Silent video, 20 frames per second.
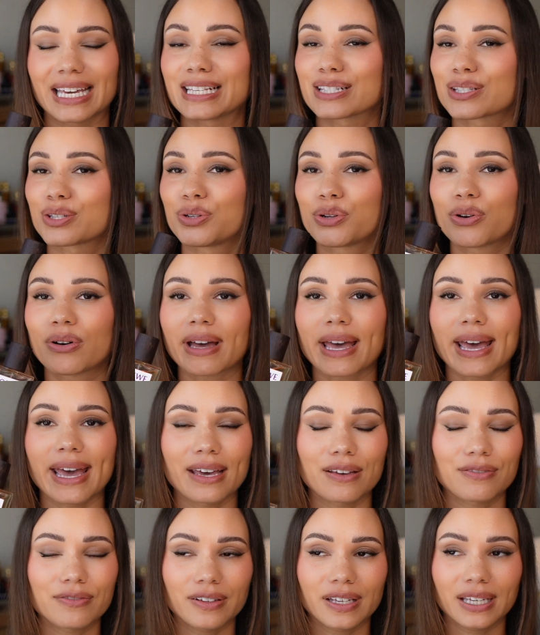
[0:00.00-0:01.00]
It's not
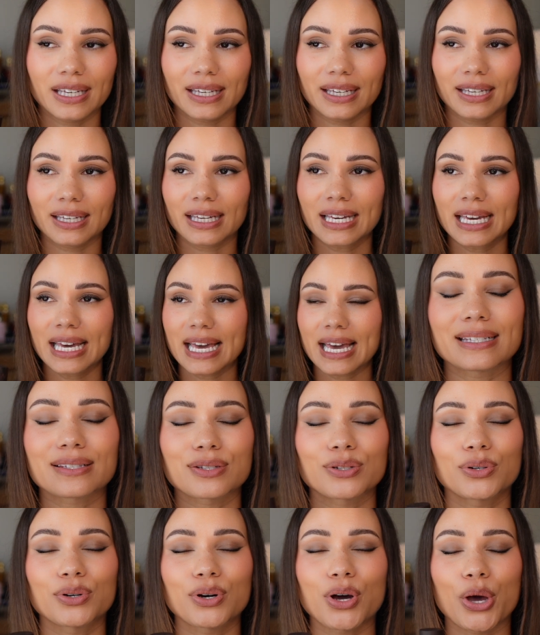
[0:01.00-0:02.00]
heavy, it's
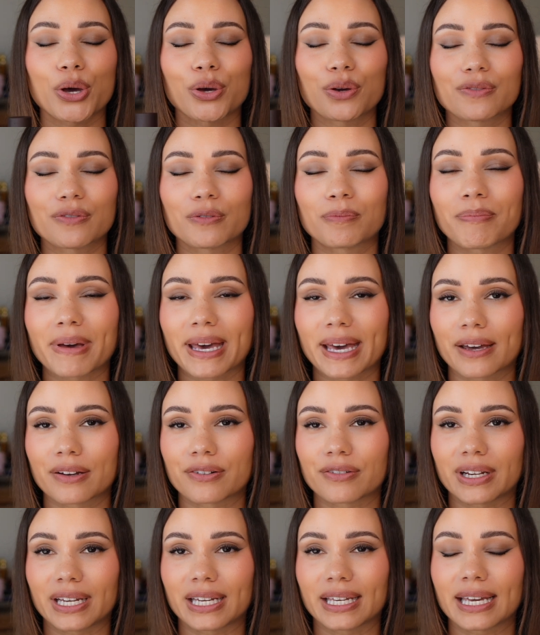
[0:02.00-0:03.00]
not
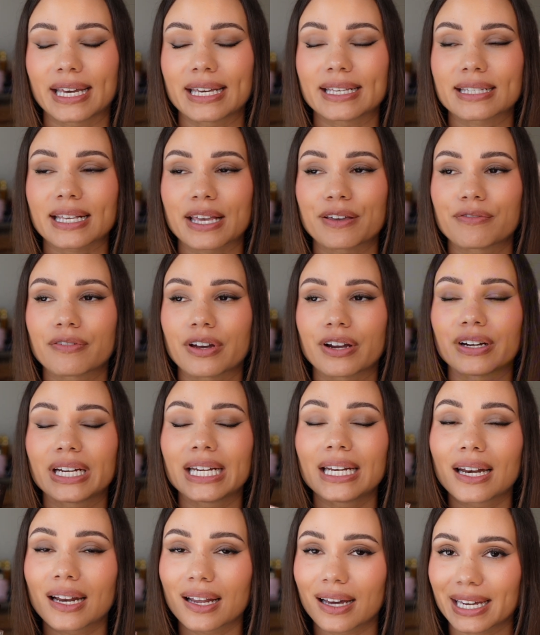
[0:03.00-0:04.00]
overbearing, it's a very
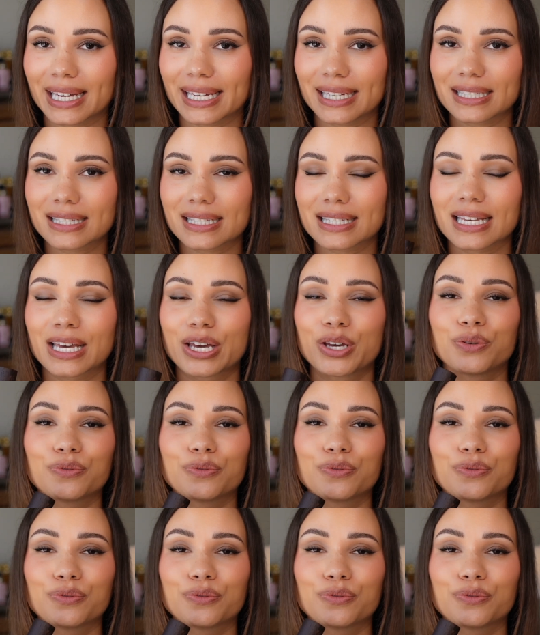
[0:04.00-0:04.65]
light,